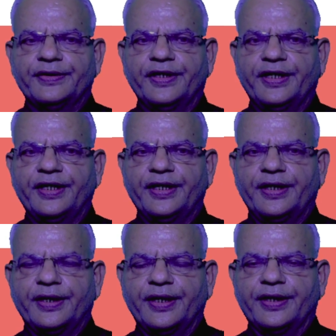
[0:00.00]

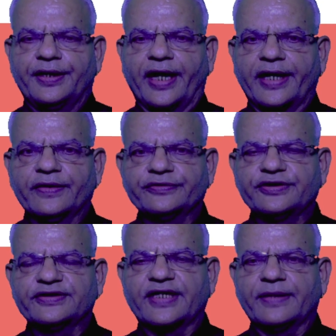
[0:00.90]
The
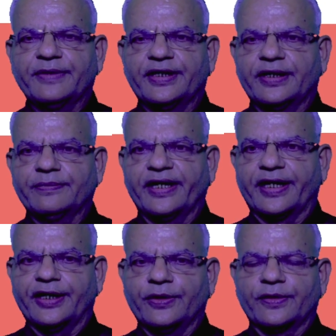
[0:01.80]
diagnosis can be done
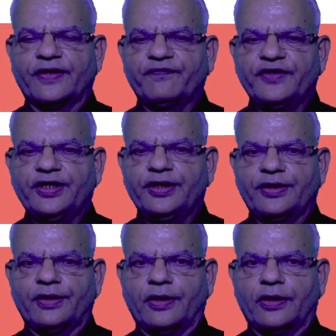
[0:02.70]
by radiography
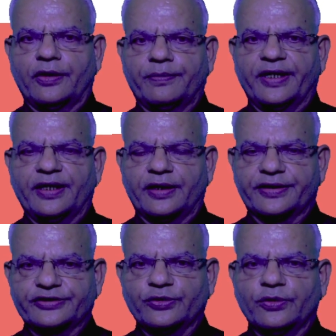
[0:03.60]
or by
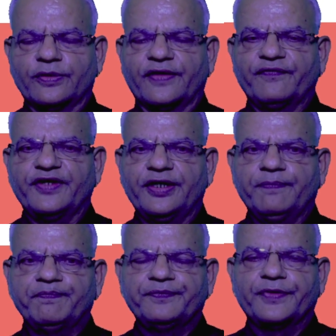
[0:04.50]

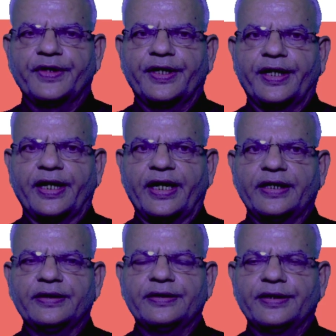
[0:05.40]
ultrasonography,
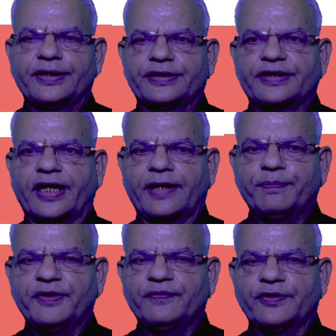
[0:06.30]
and
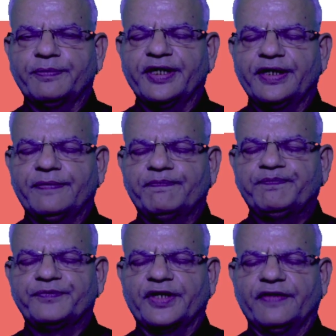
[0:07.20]
therapy would be,
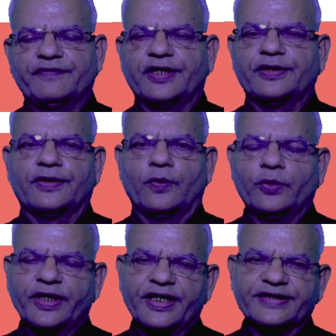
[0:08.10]
if the
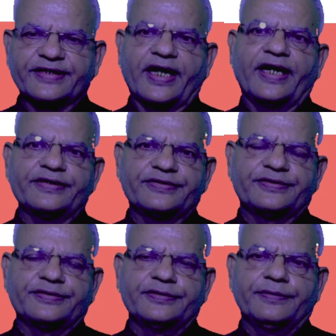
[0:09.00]
owner
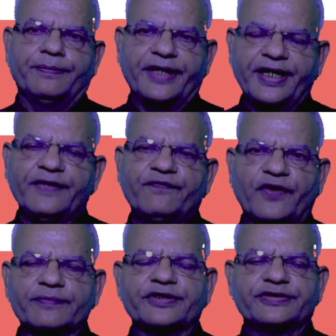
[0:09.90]
desires breeding
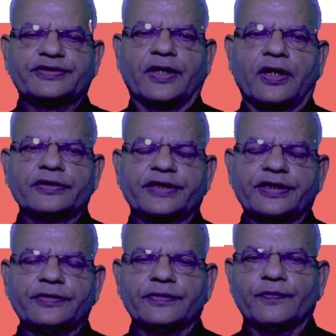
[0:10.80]
from this dog,
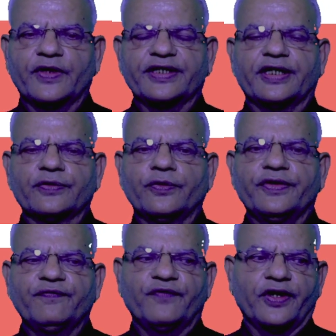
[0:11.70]
then one can
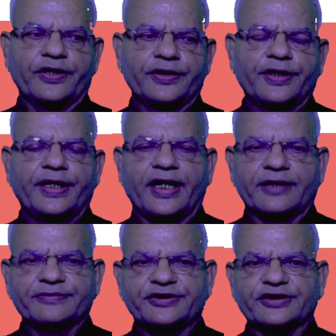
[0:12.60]
go in for
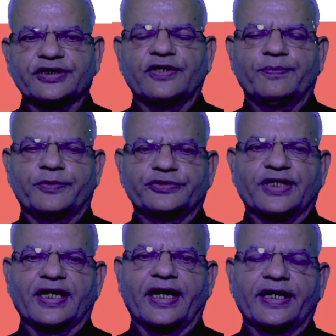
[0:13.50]
administration of
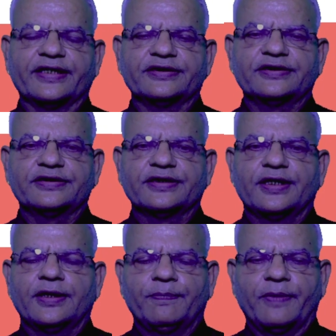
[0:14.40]
prostaglandins
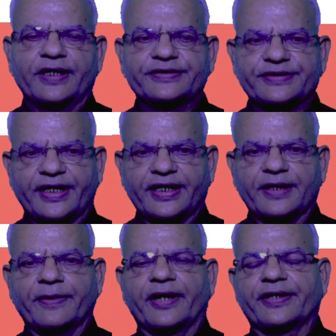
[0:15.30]
plus
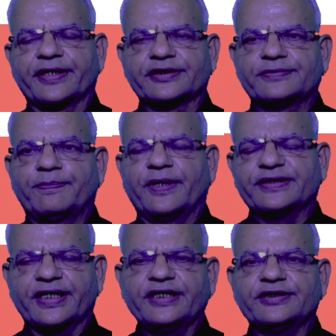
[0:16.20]
antibiotics
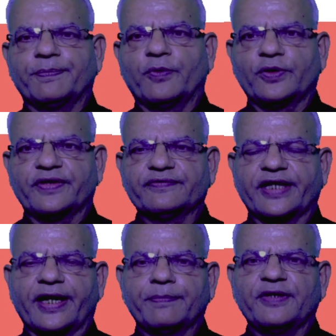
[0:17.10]
plus any supportive
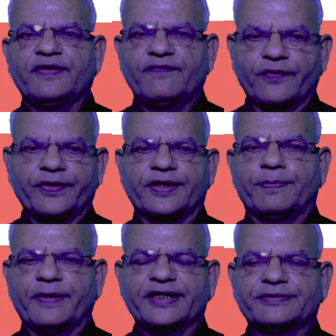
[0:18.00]
therapy, fluid
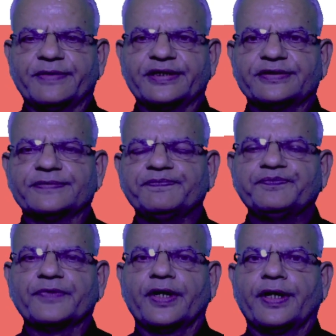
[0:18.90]
replacements.
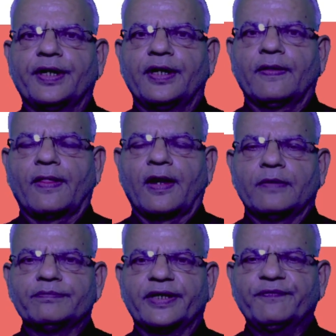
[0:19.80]

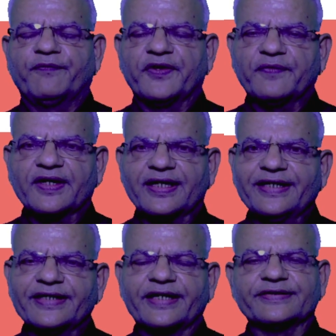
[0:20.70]
But
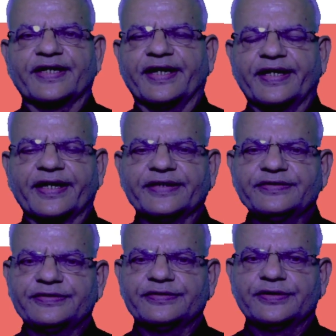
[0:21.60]
frequently there is a
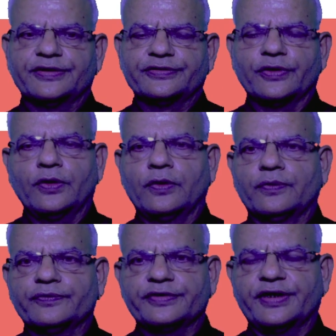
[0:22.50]
recurrence,
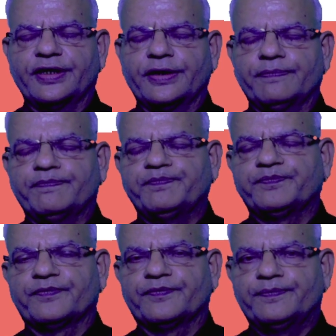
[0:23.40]
so the
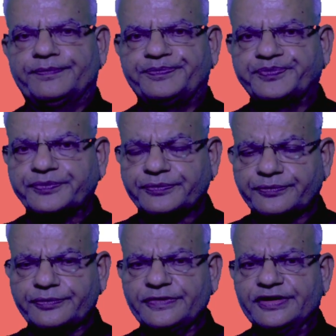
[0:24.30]

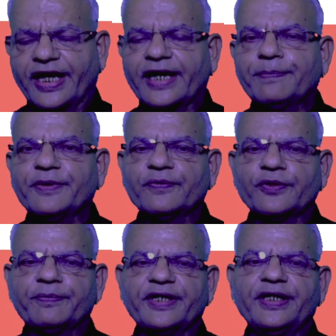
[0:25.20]
therapy
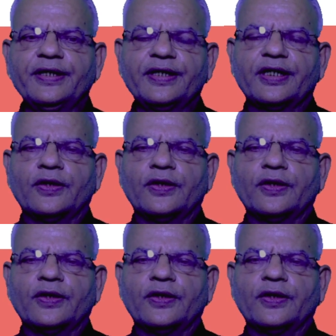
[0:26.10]
would be